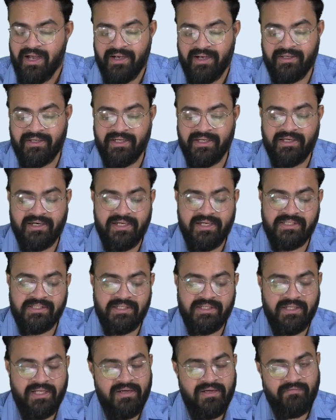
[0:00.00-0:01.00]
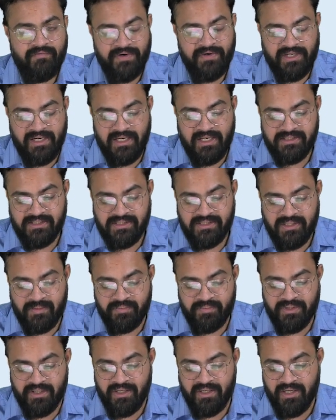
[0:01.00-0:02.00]
and a decrease in the fertilizer
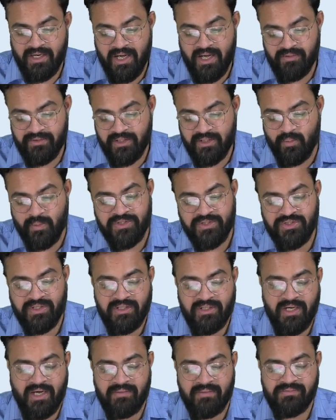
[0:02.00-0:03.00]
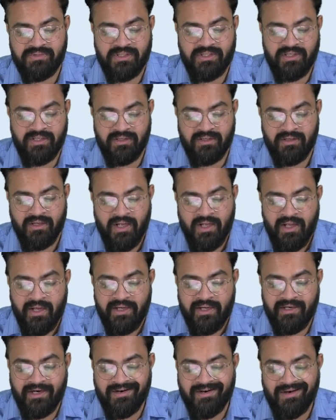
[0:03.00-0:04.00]
subsidy. Now the question comes here.
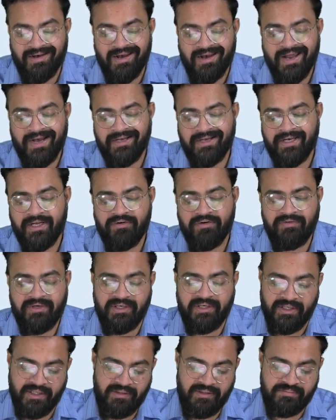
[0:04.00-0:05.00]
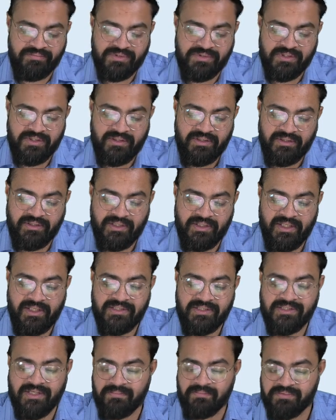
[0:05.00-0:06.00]
In a relative terms,
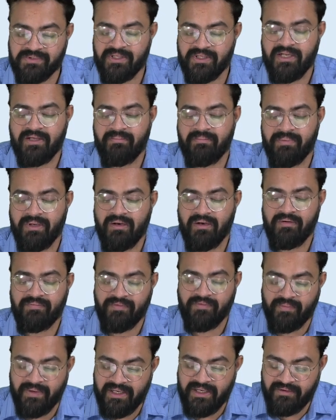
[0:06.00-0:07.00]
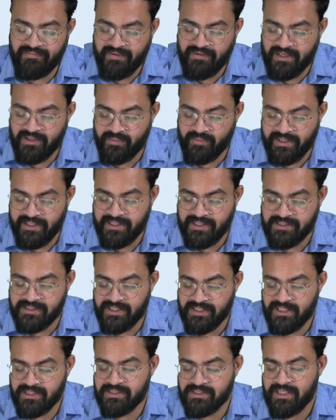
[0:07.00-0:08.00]
the subsidy bill of
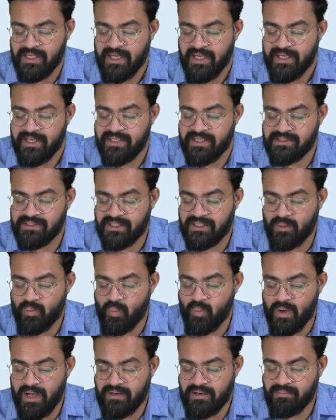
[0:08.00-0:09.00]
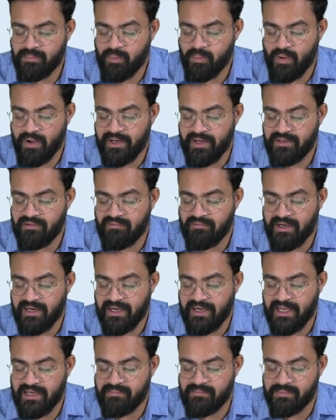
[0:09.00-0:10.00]
25-26 is at a
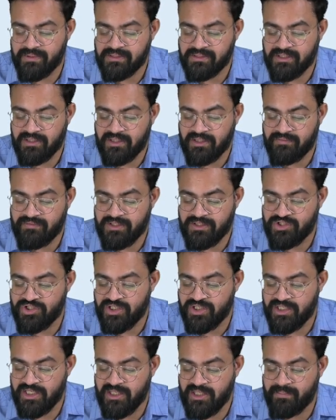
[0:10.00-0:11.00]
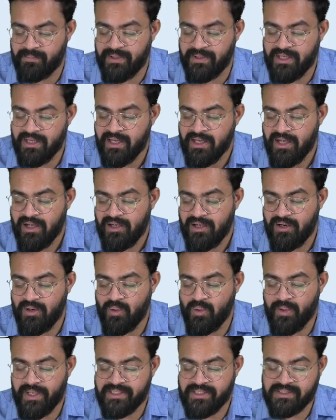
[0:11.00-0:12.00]
1.19% of the GDP,
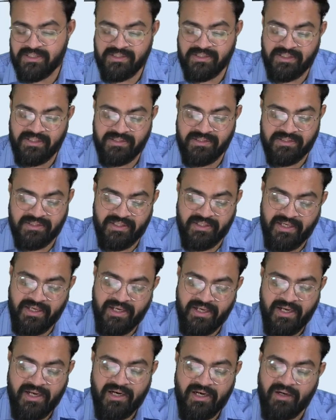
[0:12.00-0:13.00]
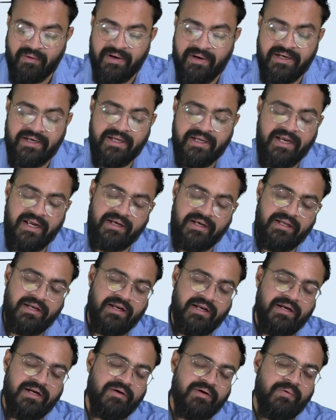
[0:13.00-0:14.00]
lowest since the 2018
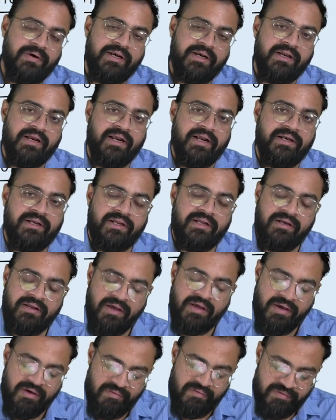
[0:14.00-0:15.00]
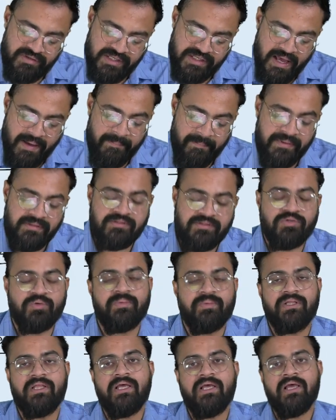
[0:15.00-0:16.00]
and 2019, which happens to
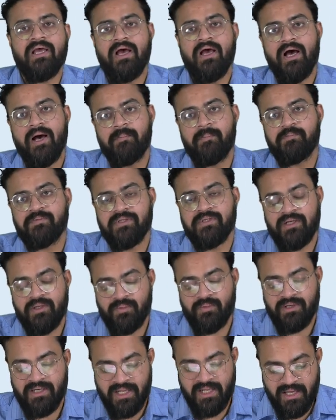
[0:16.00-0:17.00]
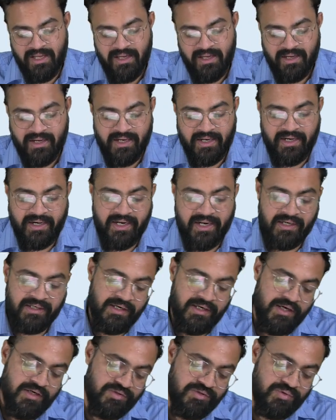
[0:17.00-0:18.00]
be the absolutely correct.
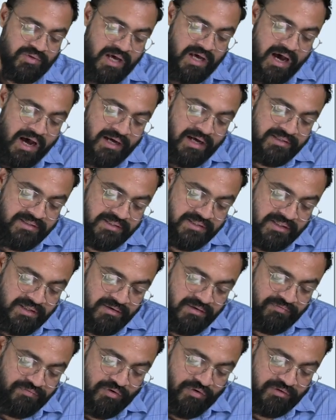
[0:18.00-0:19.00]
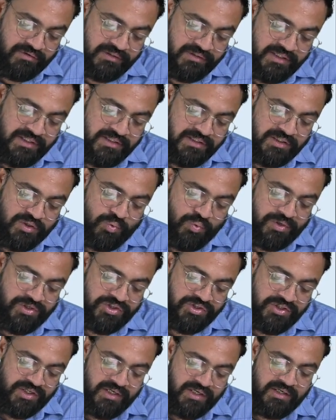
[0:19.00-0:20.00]
So the answer for this
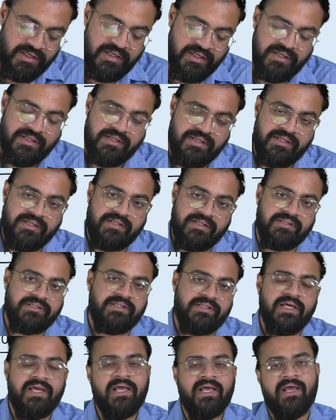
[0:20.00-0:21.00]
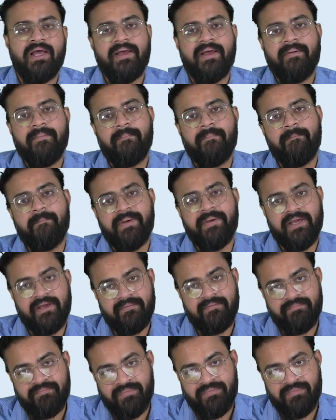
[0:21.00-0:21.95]
question is the B.